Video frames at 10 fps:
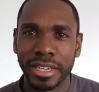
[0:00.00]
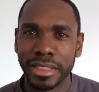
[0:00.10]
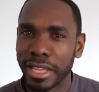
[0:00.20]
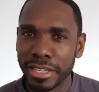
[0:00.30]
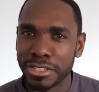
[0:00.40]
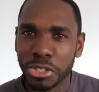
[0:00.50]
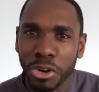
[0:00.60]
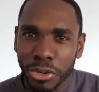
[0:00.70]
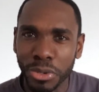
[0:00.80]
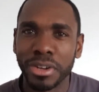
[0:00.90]
then it's
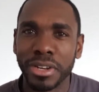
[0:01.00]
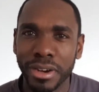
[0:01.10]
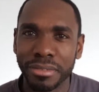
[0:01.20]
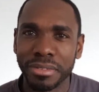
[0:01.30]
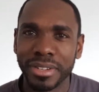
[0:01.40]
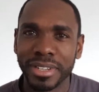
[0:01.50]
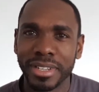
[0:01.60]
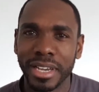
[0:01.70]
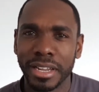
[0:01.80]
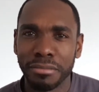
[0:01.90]
not good enough.
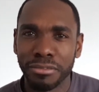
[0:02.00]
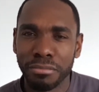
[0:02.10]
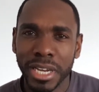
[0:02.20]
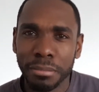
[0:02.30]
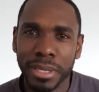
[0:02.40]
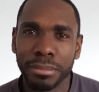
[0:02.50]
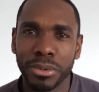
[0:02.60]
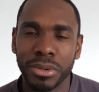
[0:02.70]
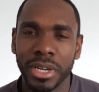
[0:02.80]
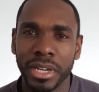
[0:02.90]
And many
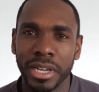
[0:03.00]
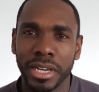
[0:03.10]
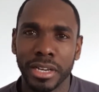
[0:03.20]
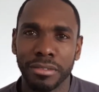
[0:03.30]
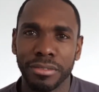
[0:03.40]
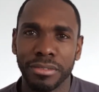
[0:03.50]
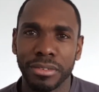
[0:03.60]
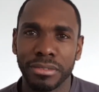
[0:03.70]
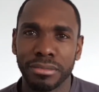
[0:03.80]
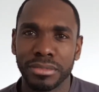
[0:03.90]
people have
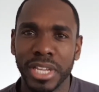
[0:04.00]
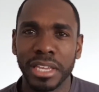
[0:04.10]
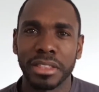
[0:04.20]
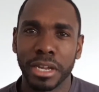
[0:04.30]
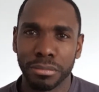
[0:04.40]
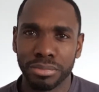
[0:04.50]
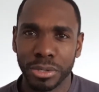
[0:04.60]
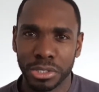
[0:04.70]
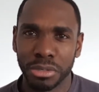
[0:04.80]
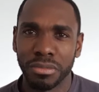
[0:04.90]
taking that
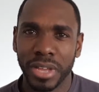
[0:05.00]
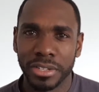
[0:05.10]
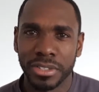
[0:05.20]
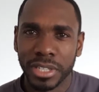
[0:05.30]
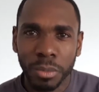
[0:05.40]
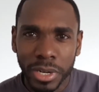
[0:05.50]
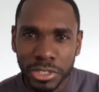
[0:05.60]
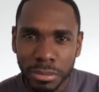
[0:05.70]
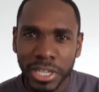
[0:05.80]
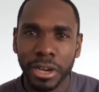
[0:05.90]
approach to investing. They want it
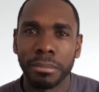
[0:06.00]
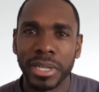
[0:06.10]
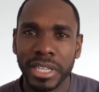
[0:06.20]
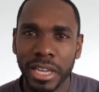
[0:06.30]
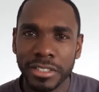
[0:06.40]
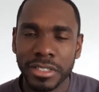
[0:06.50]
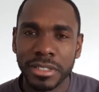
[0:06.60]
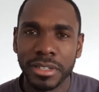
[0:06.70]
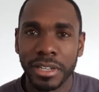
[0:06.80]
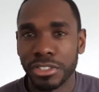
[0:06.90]
to be complicated,
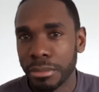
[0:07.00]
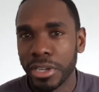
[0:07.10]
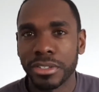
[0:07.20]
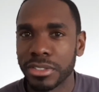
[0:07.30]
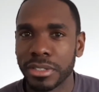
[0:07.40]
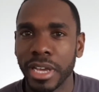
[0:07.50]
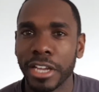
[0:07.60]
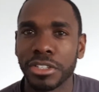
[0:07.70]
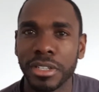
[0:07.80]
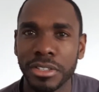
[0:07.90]
and some others
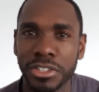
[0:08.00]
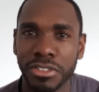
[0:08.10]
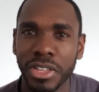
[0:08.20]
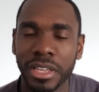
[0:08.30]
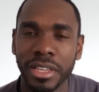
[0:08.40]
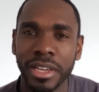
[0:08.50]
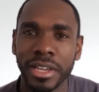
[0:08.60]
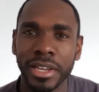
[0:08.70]
actually just think